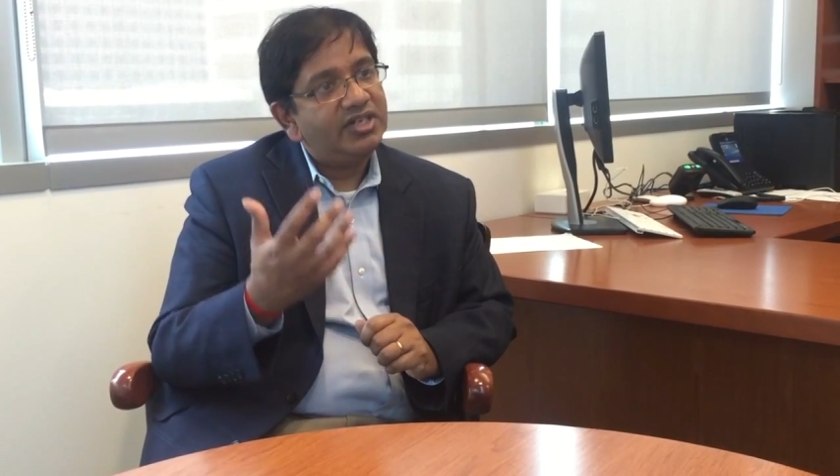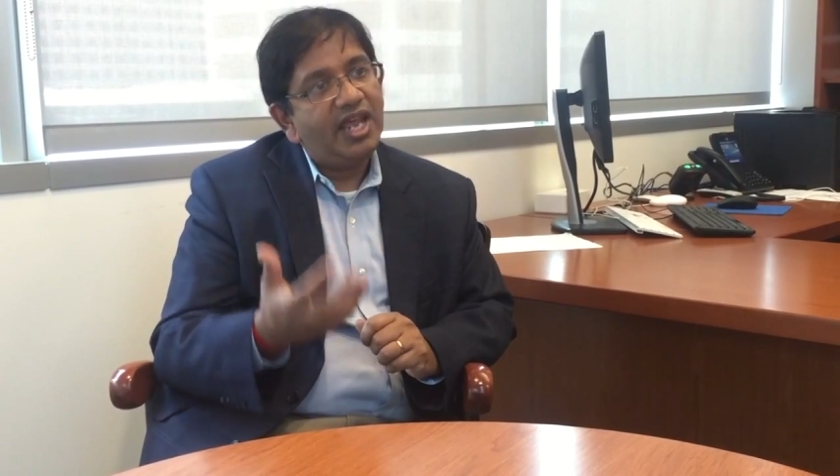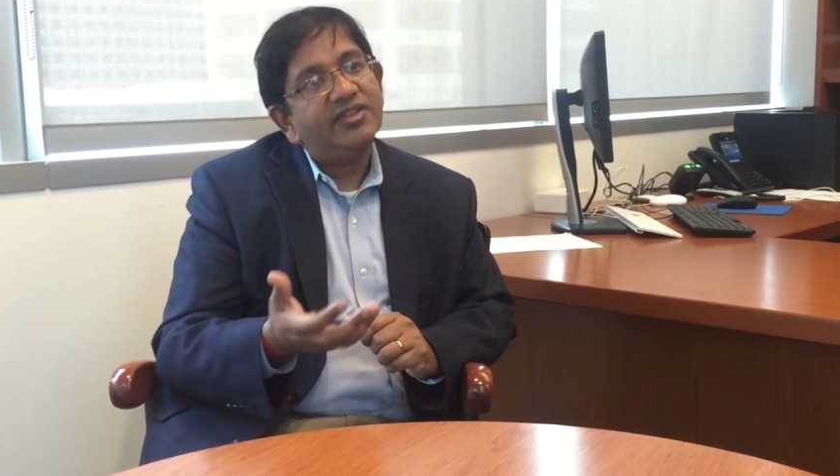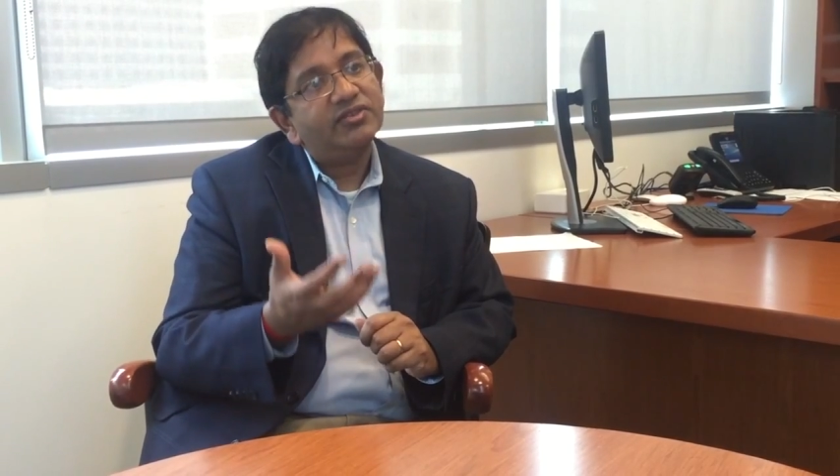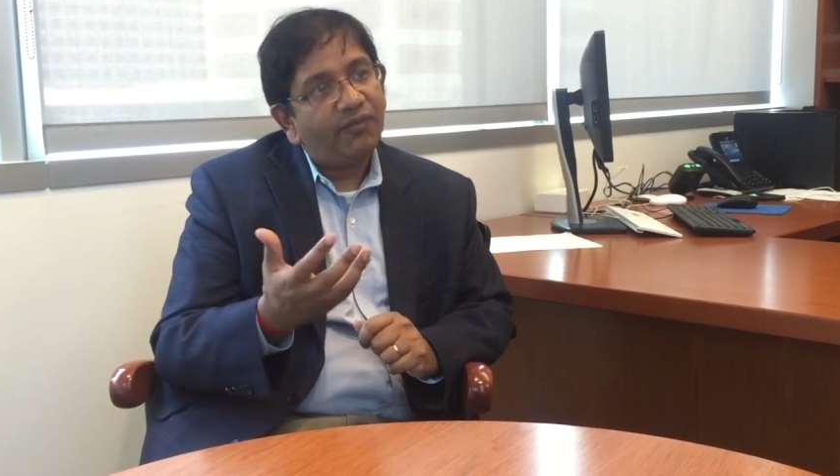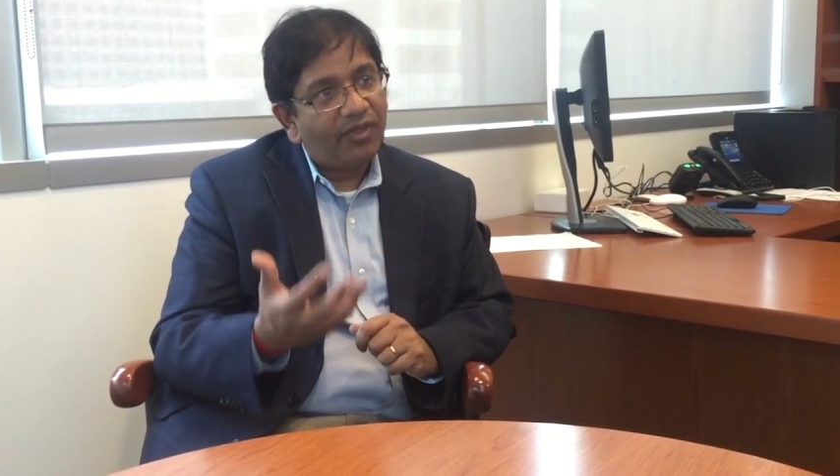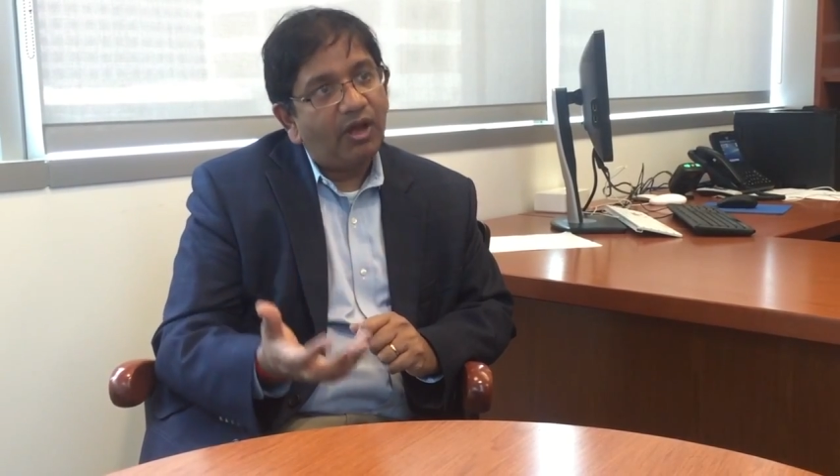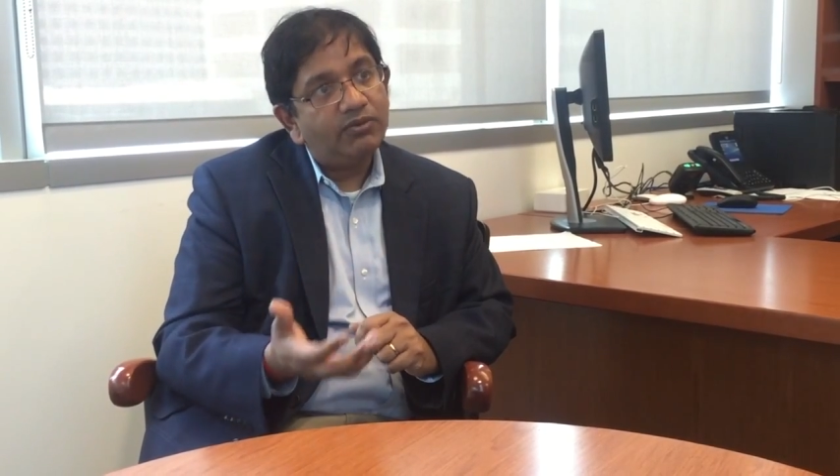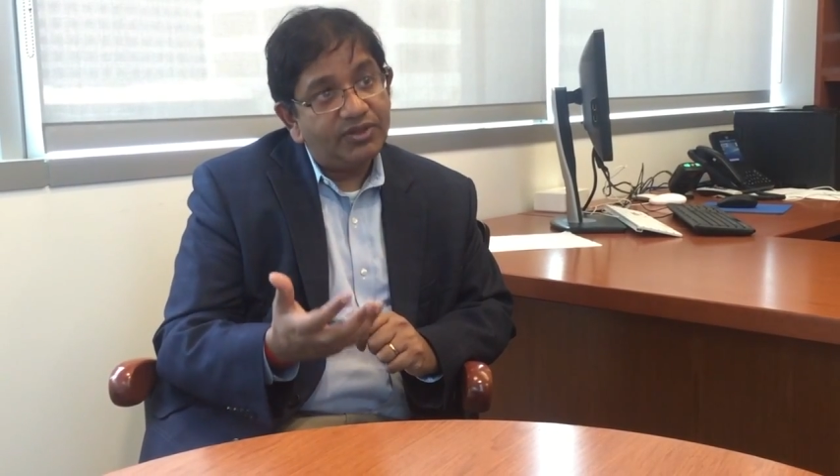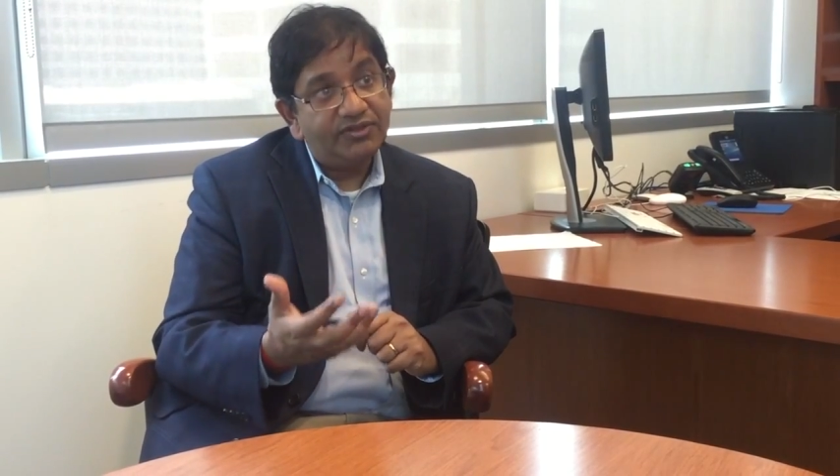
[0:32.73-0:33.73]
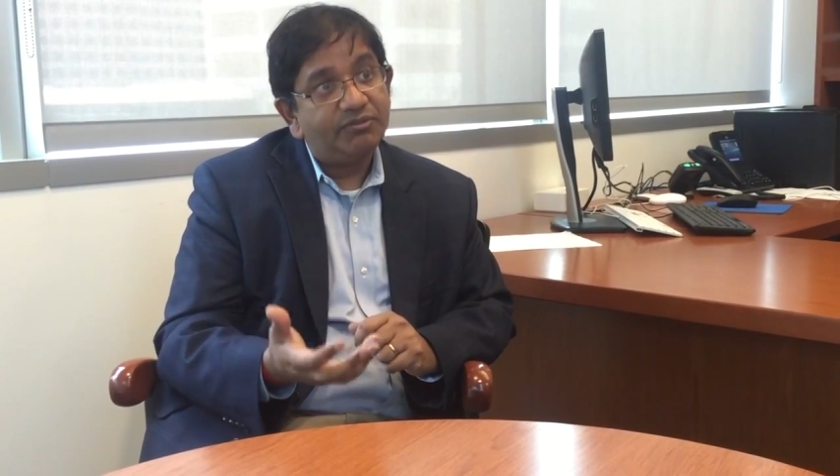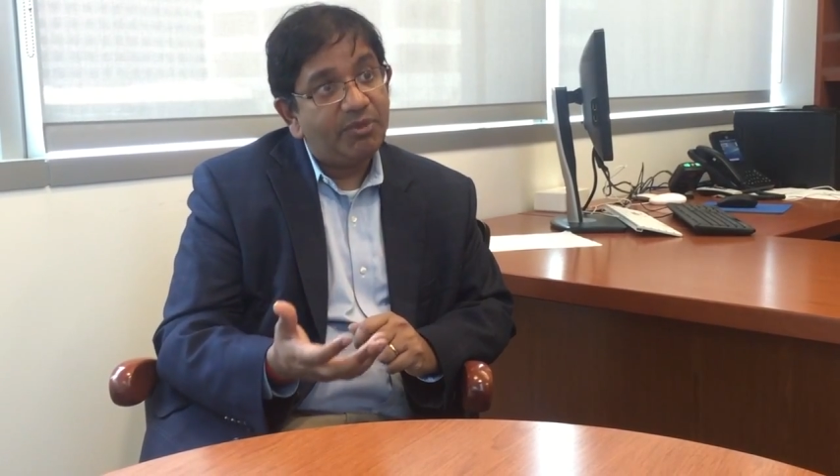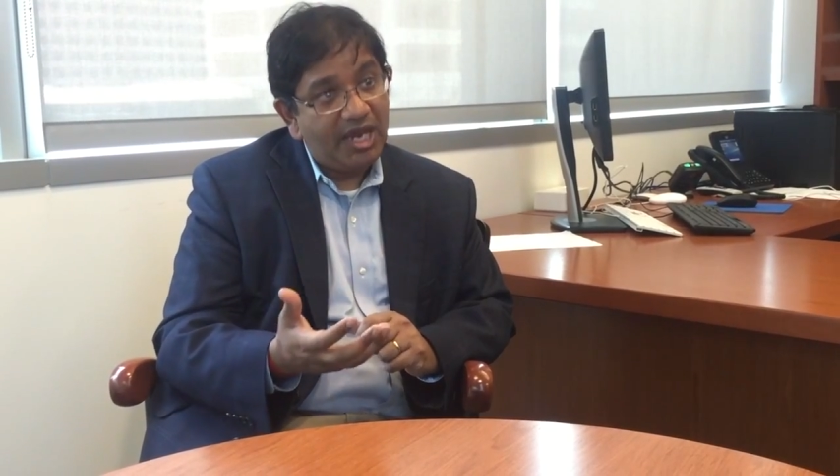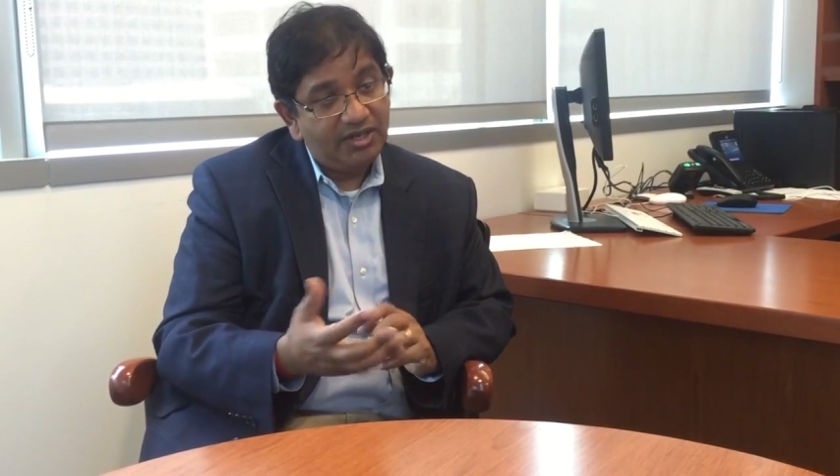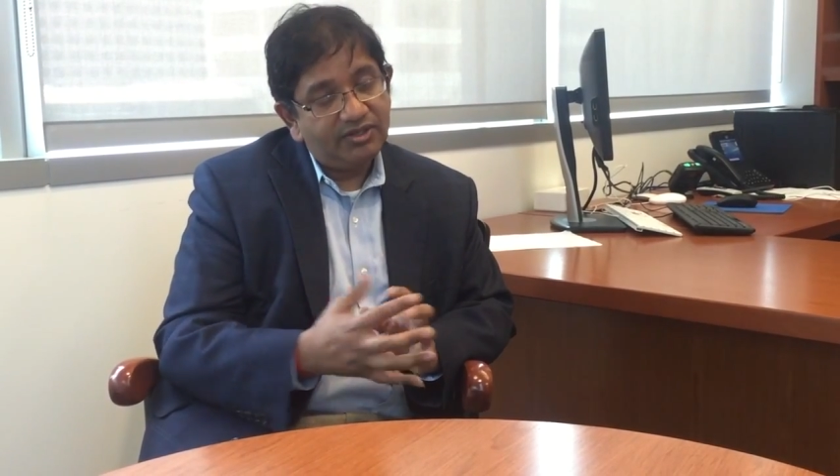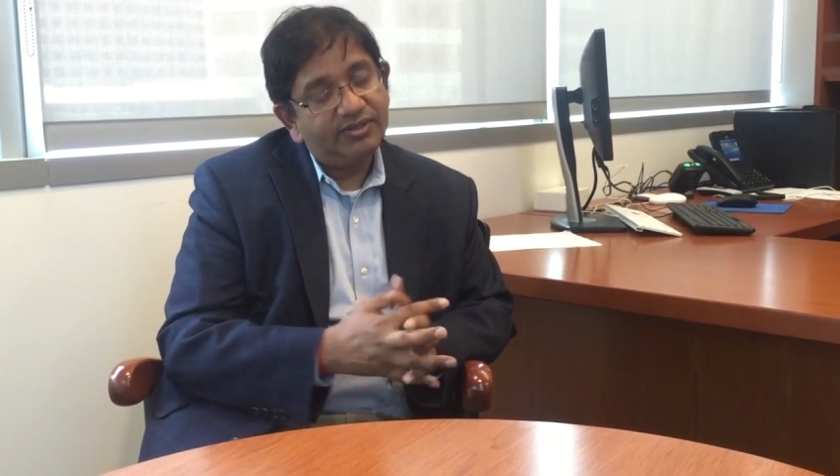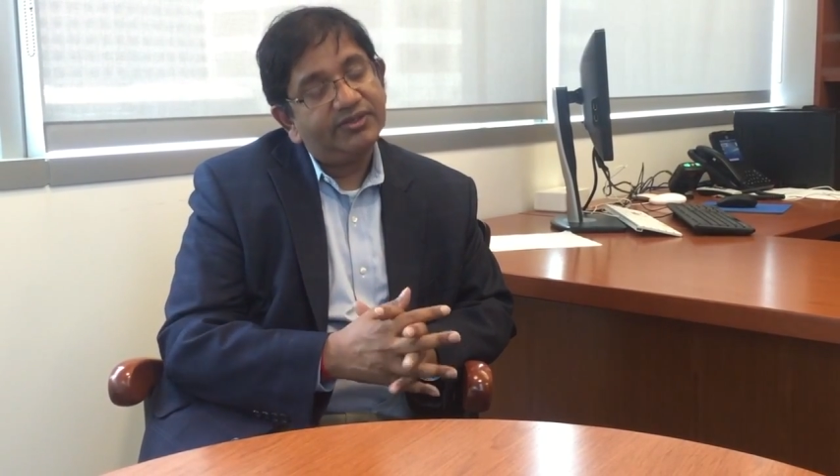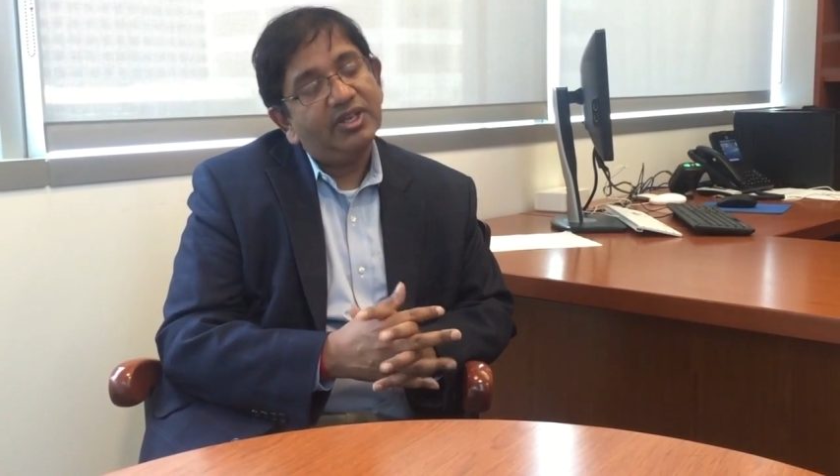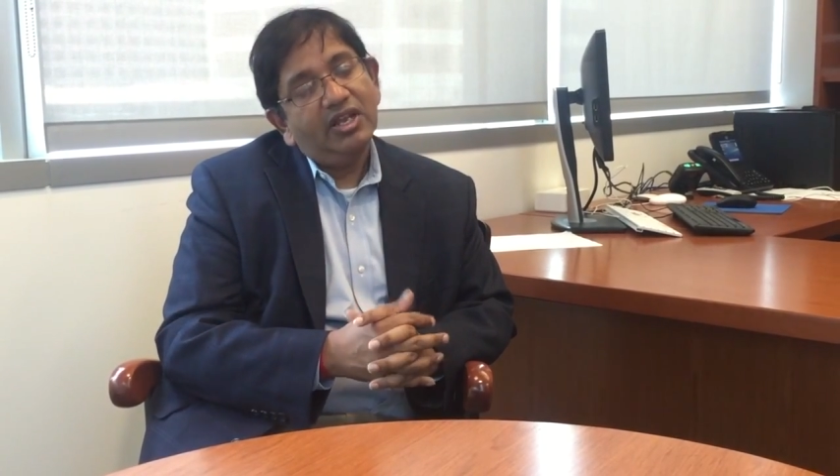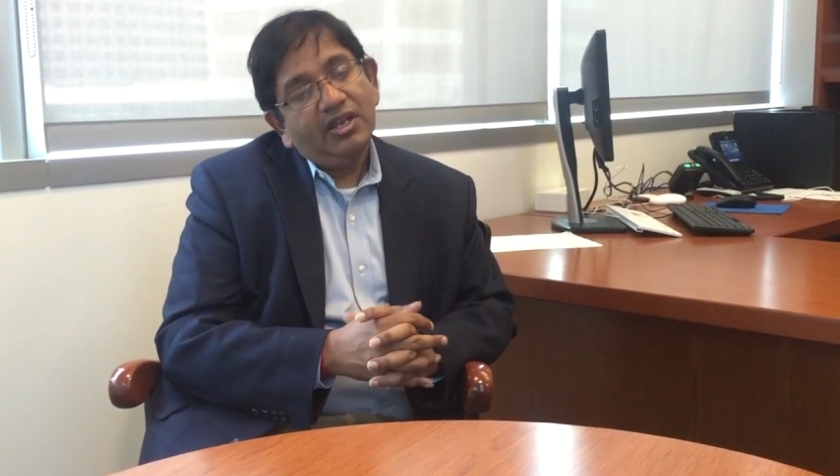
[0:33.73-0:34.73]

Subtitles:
tens of thousands of patients.